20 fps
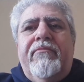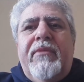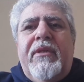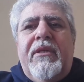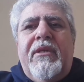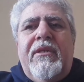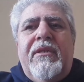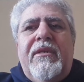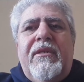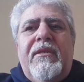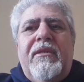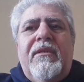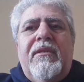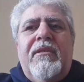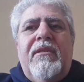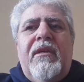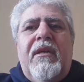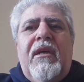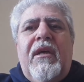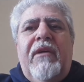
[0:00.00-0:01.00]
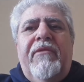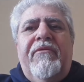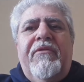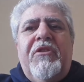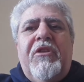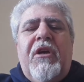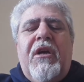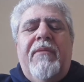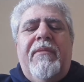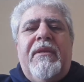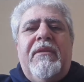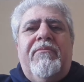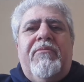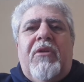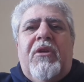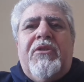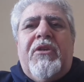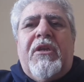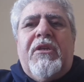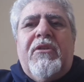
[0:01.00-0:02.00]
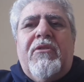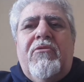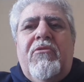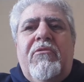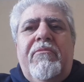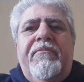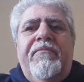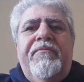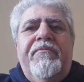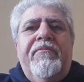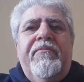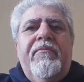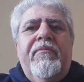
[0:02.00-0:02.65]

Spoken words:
is, if we talk about project scope,